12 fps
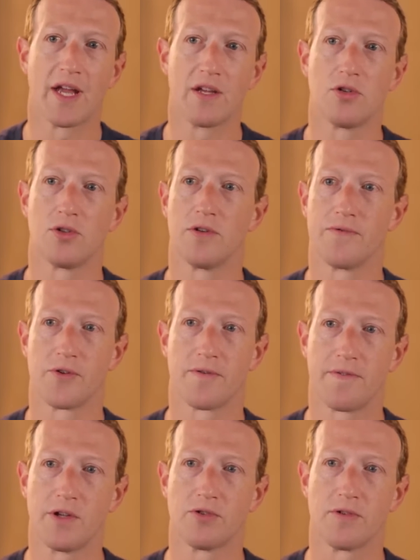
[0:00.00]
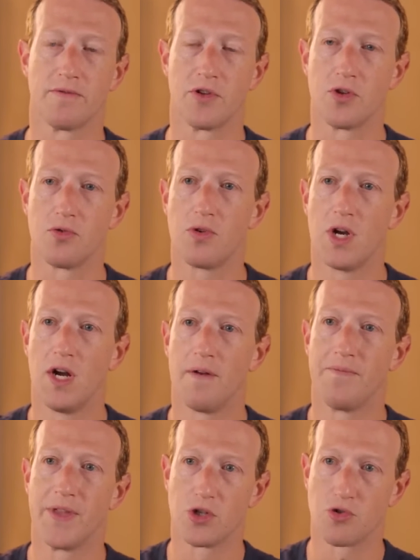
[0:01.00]
angle of your field of view
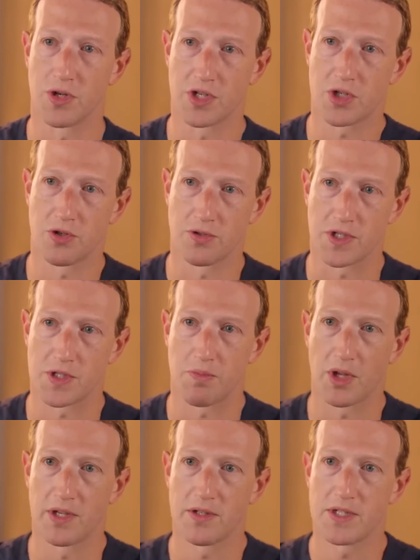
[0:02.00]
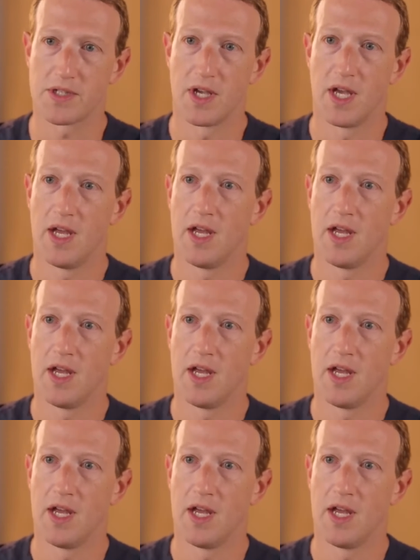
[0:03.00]
than traditional displays.